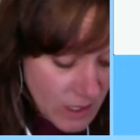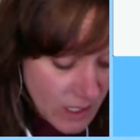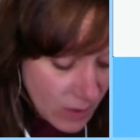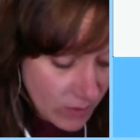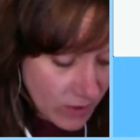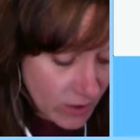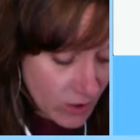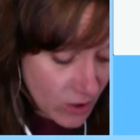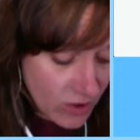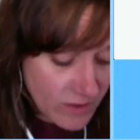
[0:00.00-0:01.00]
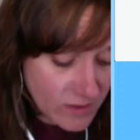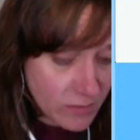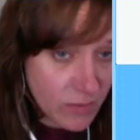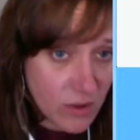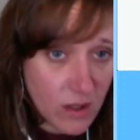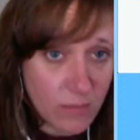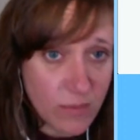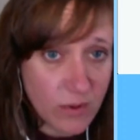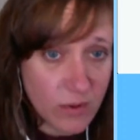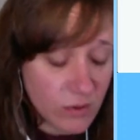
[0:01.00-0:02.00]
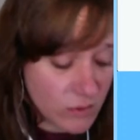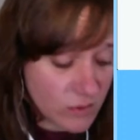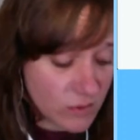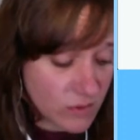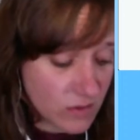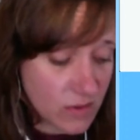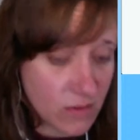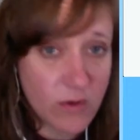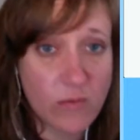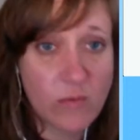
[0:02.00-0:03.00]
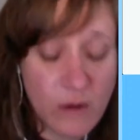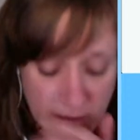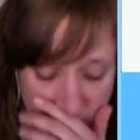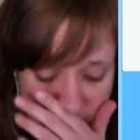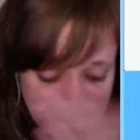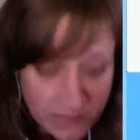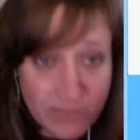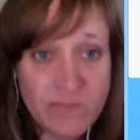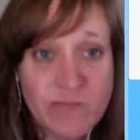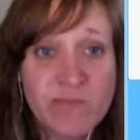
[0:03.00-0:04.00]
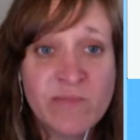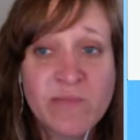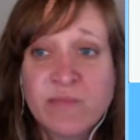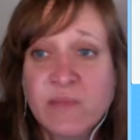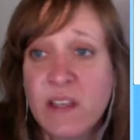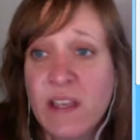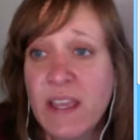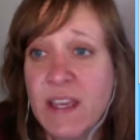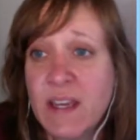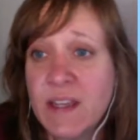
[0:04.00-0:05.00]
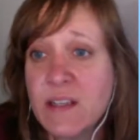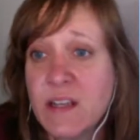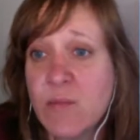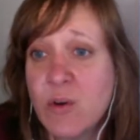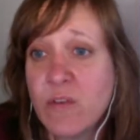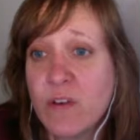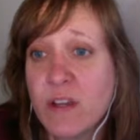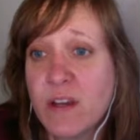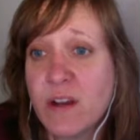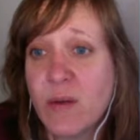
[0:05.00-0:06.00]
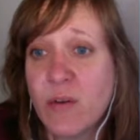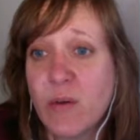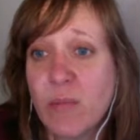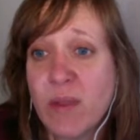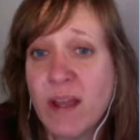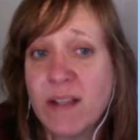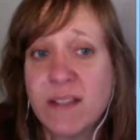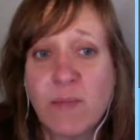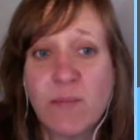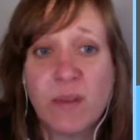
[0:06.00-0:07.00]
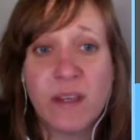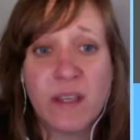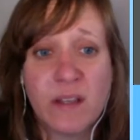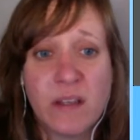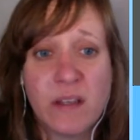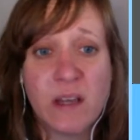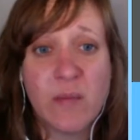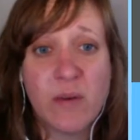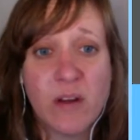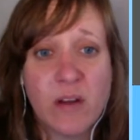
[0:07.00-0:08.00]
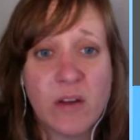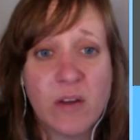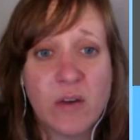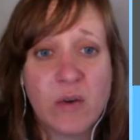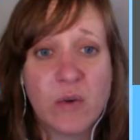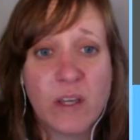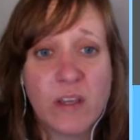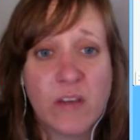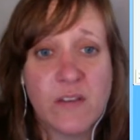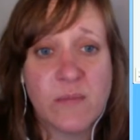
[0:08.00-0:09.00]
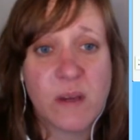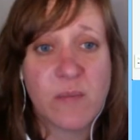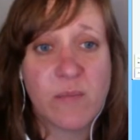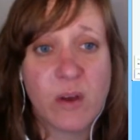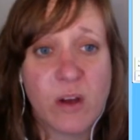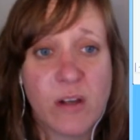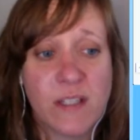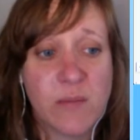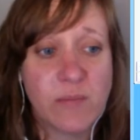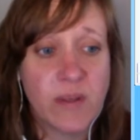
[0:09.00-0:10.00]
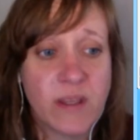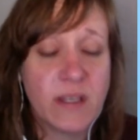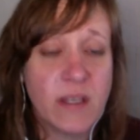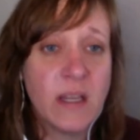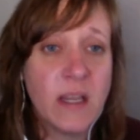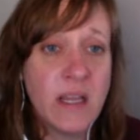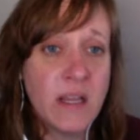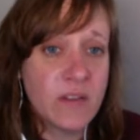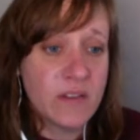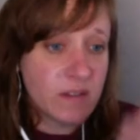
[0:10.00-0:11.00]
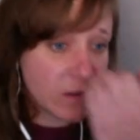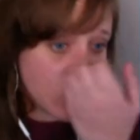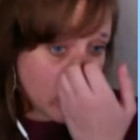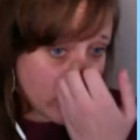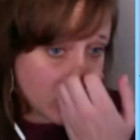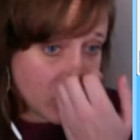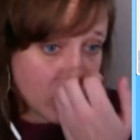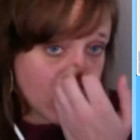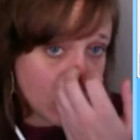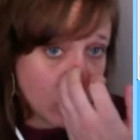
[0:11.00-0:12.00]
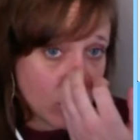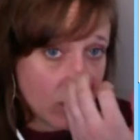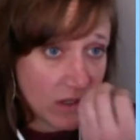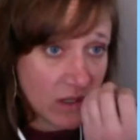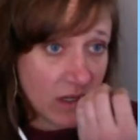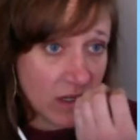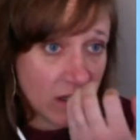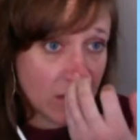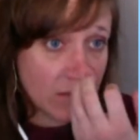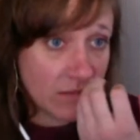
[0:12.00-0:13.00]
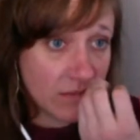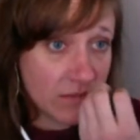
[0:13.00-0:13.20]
and we're going to call this blog post number 1. And I'm over here. I want to apply a template. I'm going to quick use my blog template. This is going to, oh,